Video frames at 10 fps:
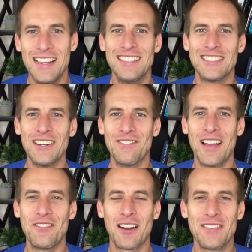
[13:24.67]
So
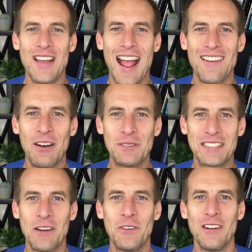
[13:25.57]
I'm Dr. Matt. Hope it's
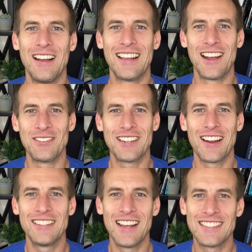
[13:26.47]
helpful, and I'll
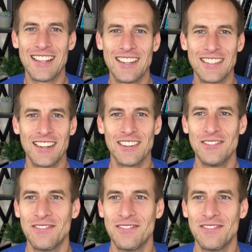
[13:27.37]
talk to you guys and gals later.